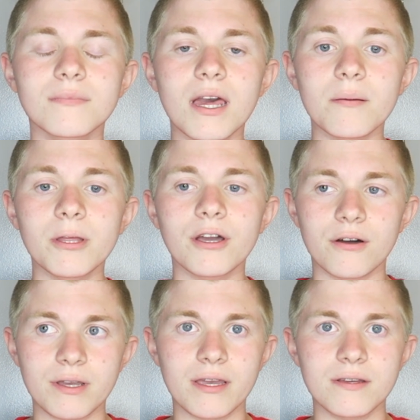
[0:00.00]
and I'm like,
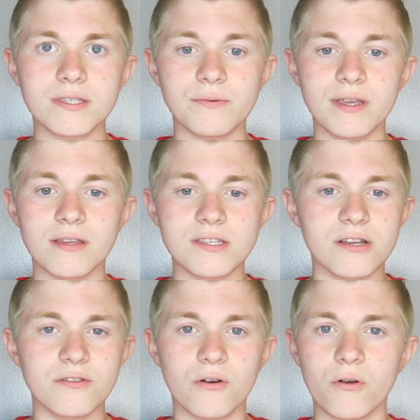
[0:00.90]
okay. So we
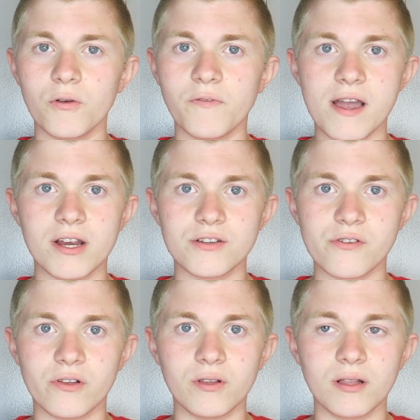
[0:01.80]
continue the whole fire
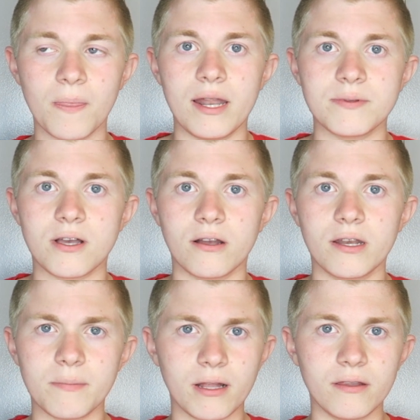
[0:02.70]
drill. And I'm talking
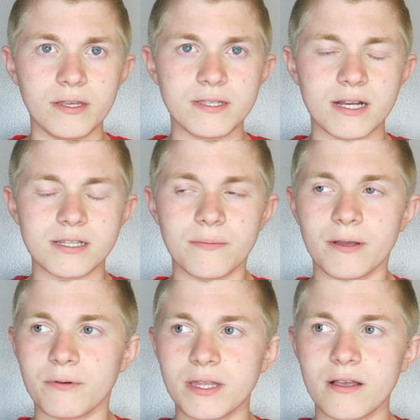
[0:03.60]
to Bella the entire time. I'm
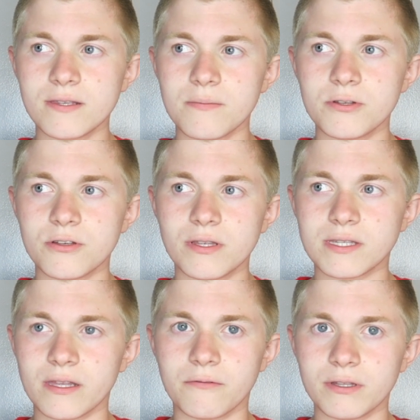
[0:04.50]
like, what the hell's up with Jalissa?
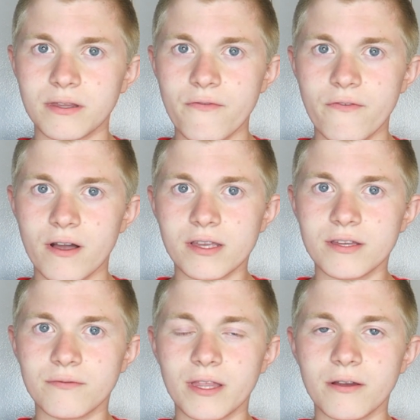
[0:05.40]
Like, what?
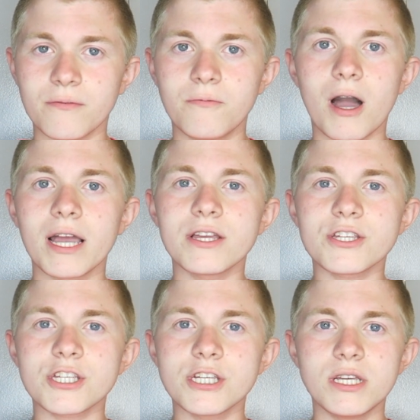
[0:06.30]
Like, why is
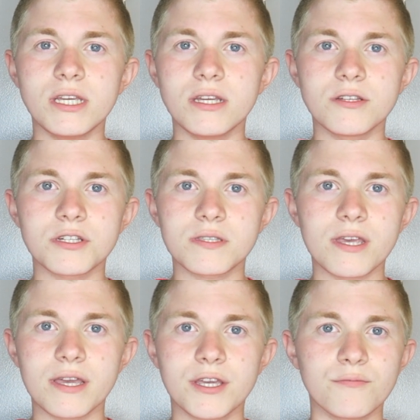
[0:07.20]
she just,
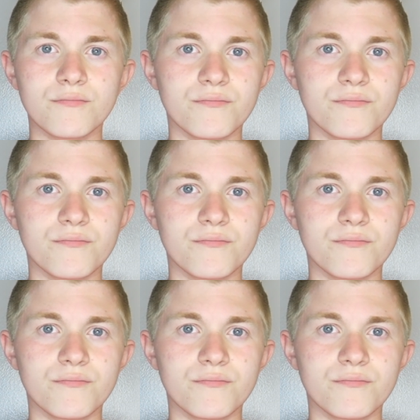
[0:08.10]
like,